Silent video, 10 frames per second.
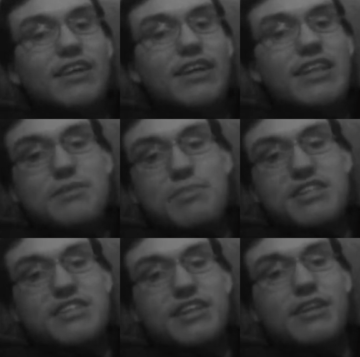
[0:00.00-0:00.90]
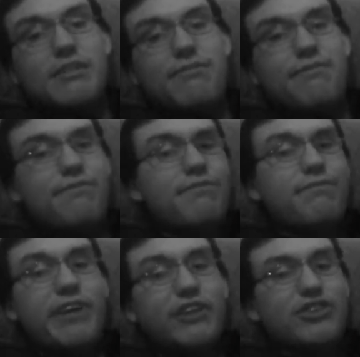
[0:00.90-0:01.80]
it's missing
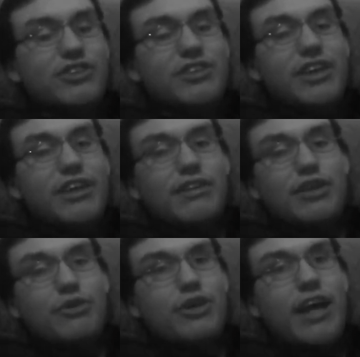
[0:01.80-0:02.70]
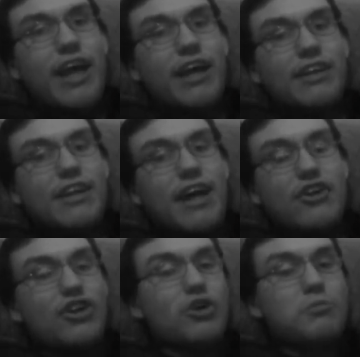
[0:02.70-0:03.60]
features. Like, I
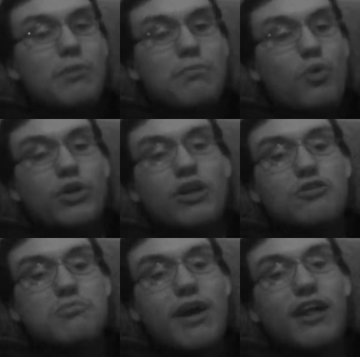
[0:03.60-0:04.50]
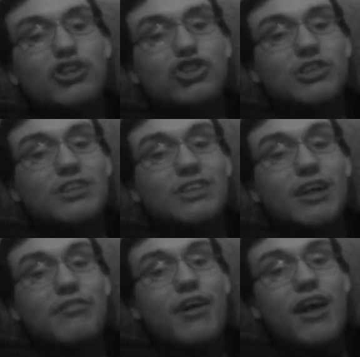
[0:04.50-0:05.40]
couldn't open up the Windows managers and
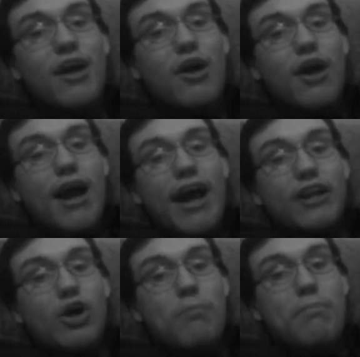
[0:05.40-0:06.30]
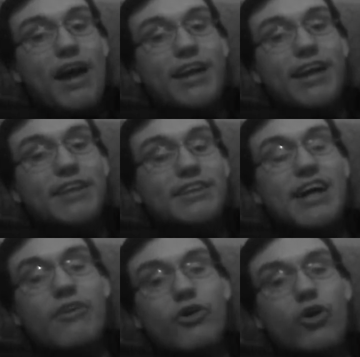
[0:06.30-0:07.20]
stuff. I had to go back in and
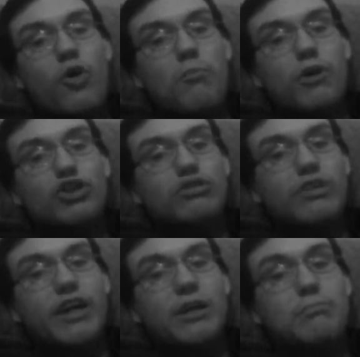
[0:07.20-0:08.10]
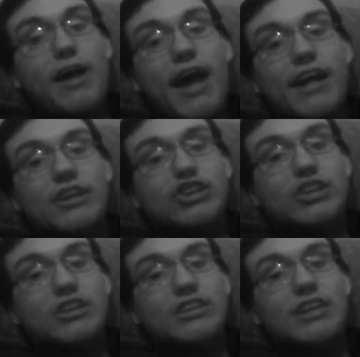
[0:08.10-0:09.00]
download a whole bunch of random
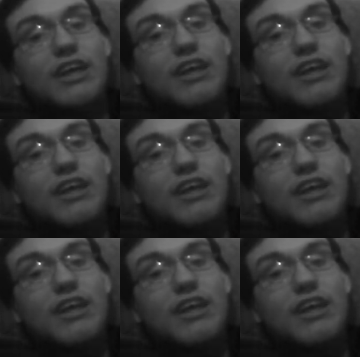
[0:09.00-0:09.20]
packages,